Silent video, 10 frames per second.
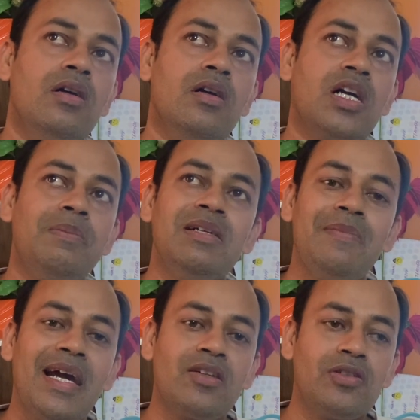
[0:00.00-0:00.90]
Coming
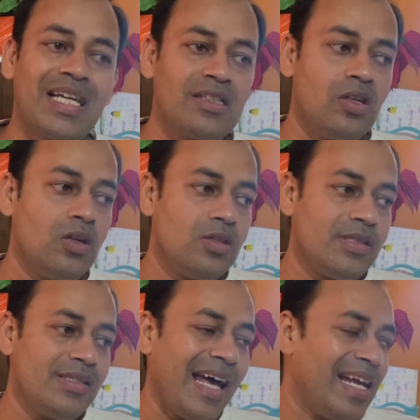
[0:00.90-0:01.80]
back to
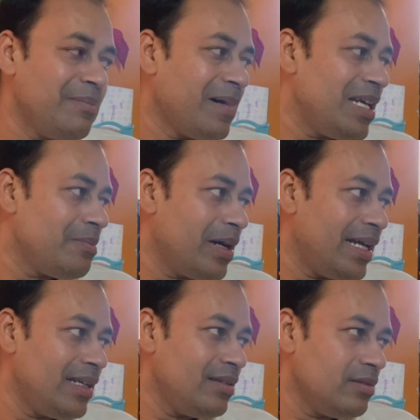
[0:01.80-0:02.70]
technologies, in my
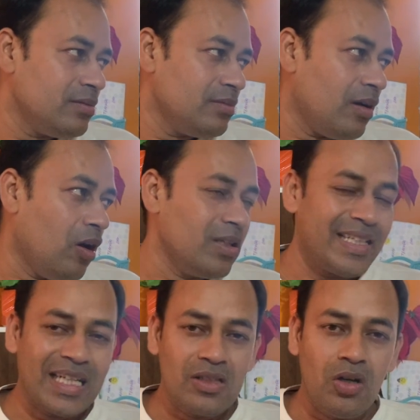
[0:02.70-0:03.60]
mind, all the
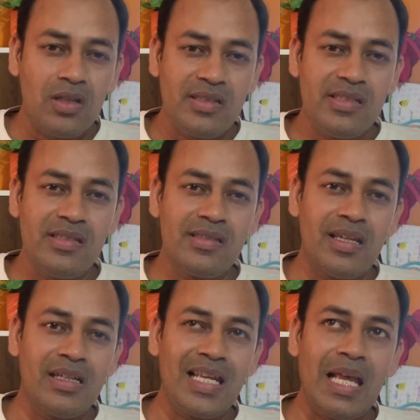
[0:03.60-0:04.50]
technologies
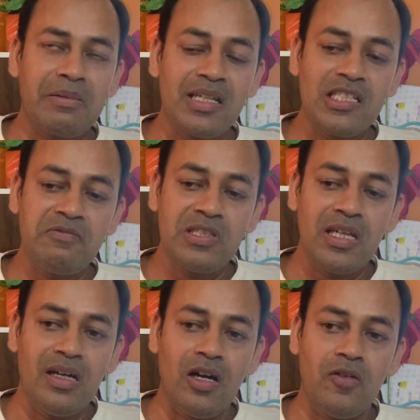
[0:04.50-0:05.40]
and libraries which
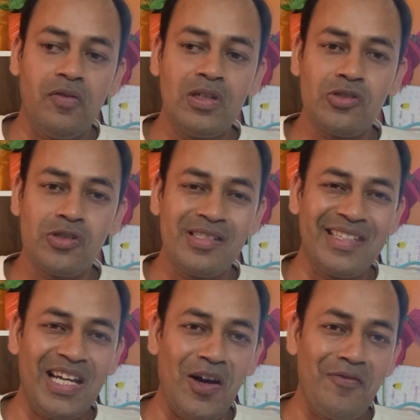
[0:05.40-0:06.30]
are offered, you should
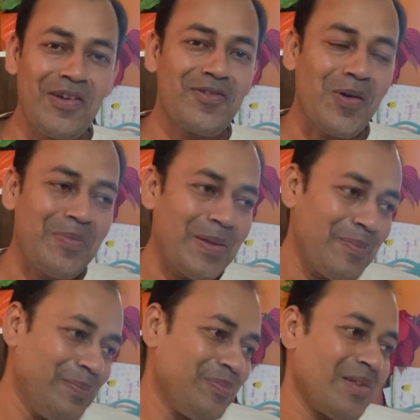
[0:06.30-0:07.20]
stay away from them.
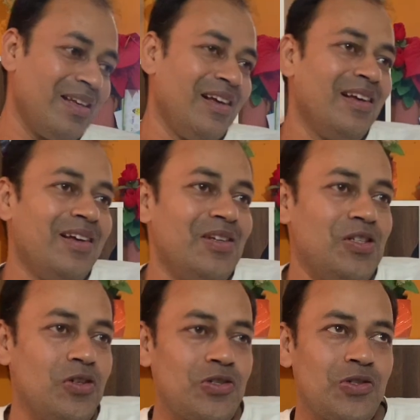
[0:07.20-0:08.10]

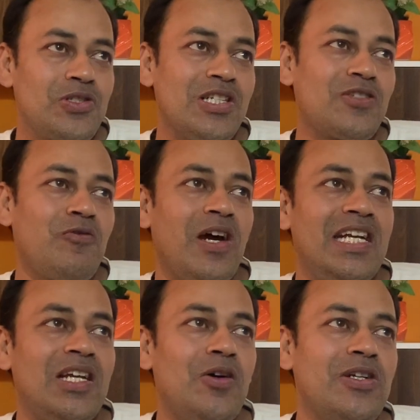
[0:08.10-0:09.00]
You should just
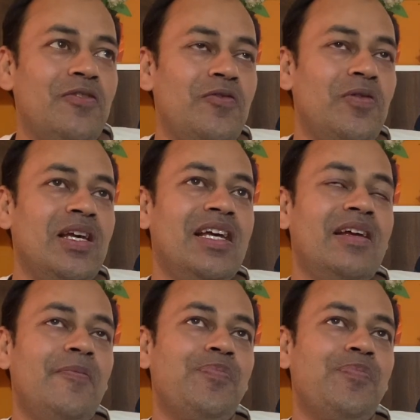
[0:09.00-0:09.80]
find out a way